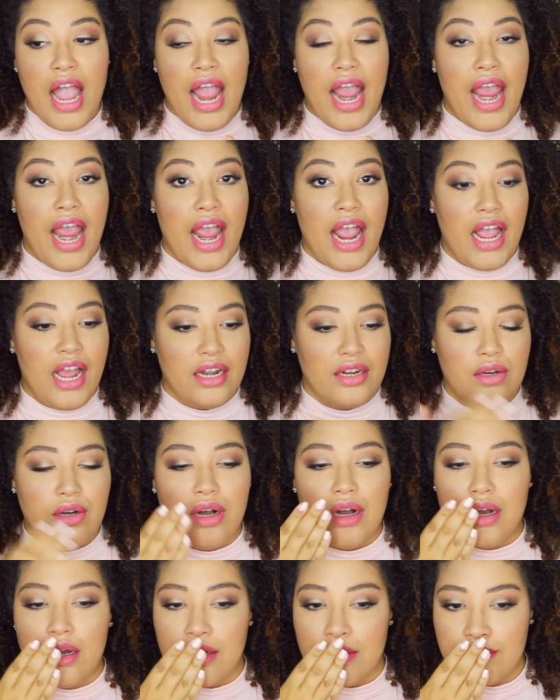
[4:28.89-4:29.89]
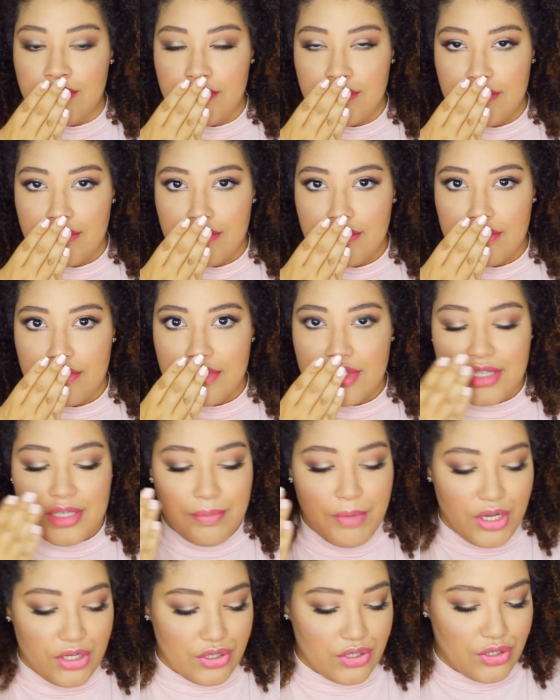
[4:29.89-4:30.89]
And oh,
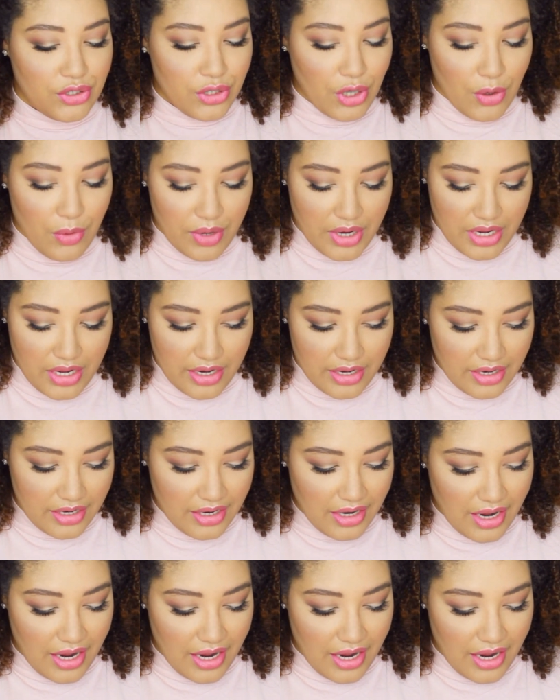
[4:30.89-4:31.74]
smells so good.